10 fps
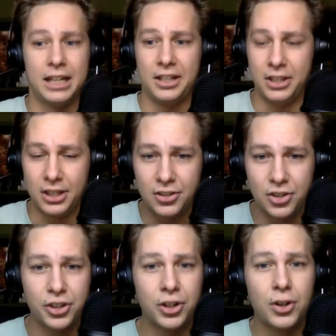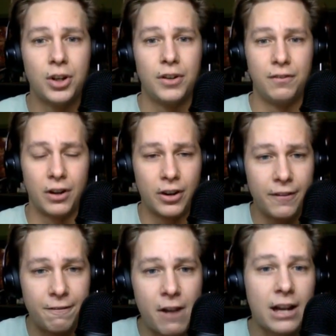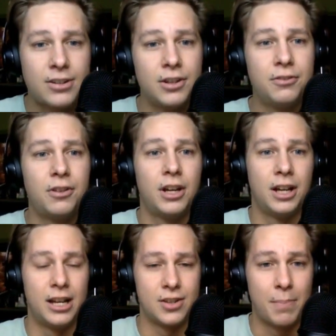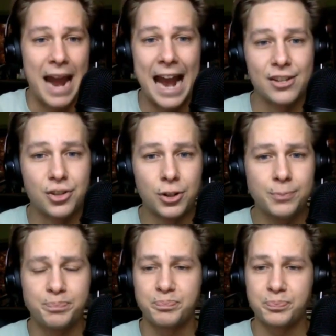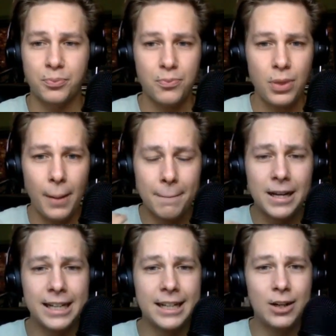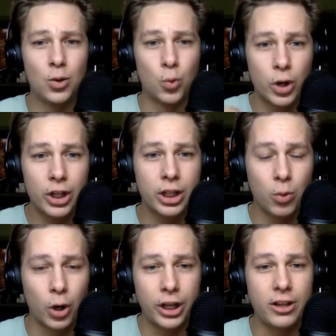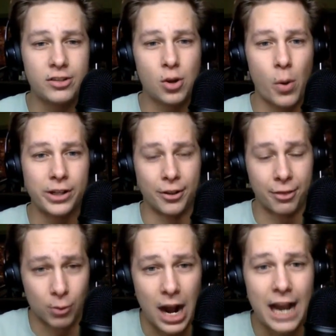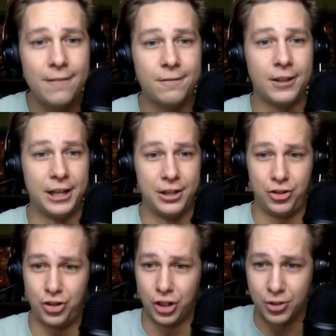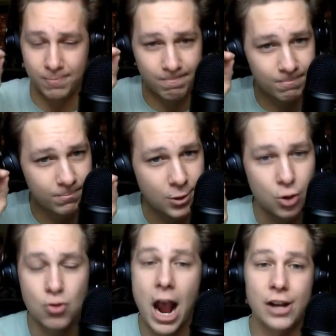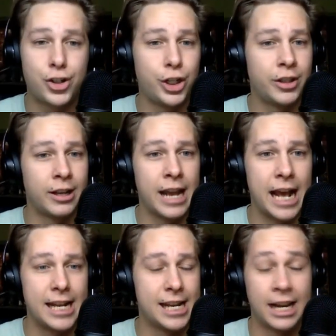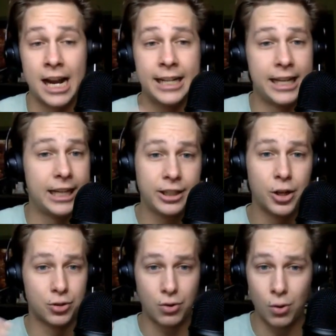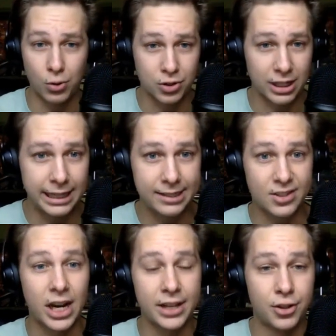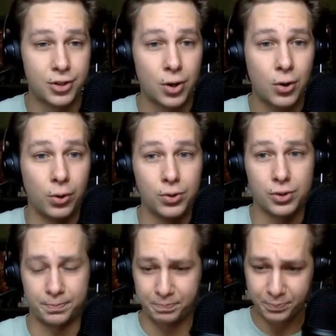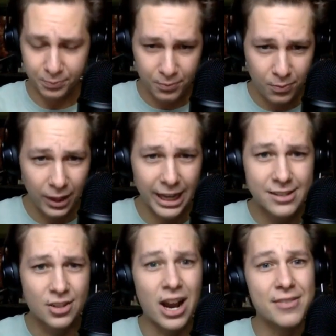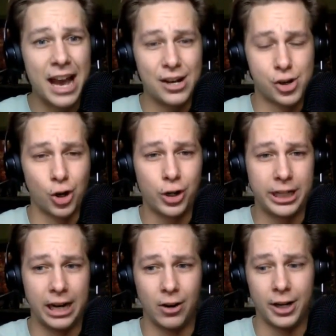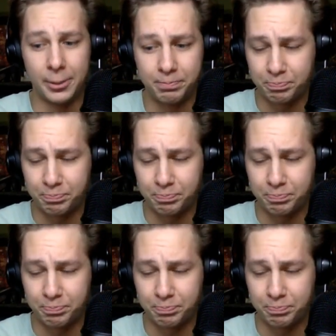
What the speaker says: He is still very effective as a passer, but really where he's going to thrive is just crashing the net and kind of getting those goals inside the circles, inside that dirty area.